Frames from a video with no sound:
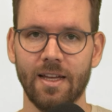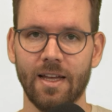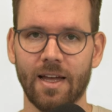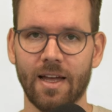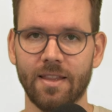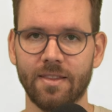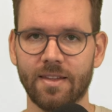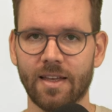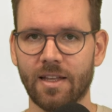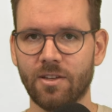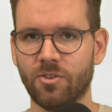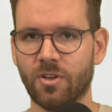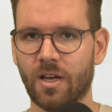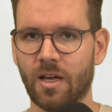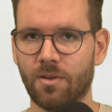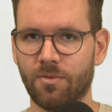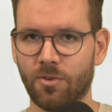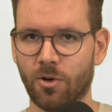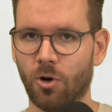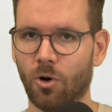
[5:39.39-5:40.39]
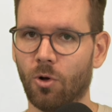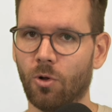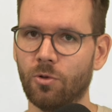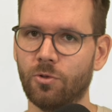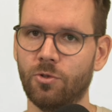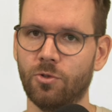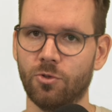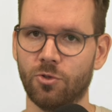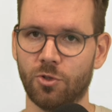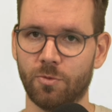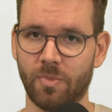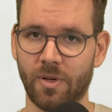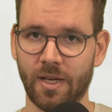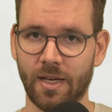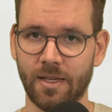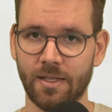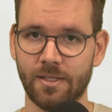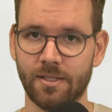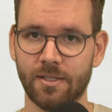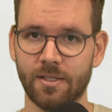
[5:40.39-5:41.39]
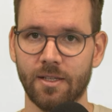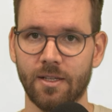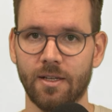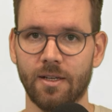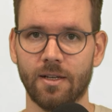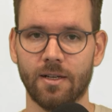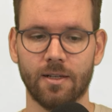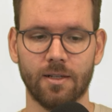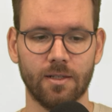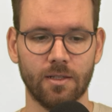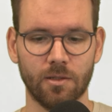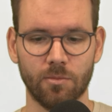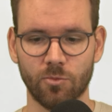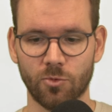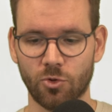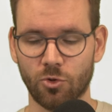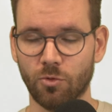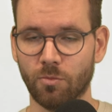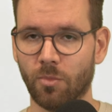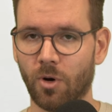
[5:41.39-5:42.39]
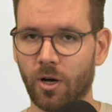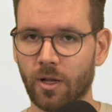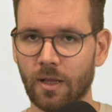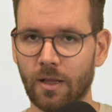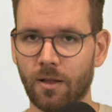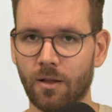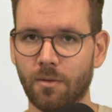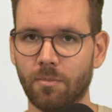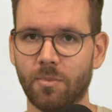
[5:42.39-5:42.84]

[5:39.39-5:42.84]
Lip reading: and then you have a whole new space to model,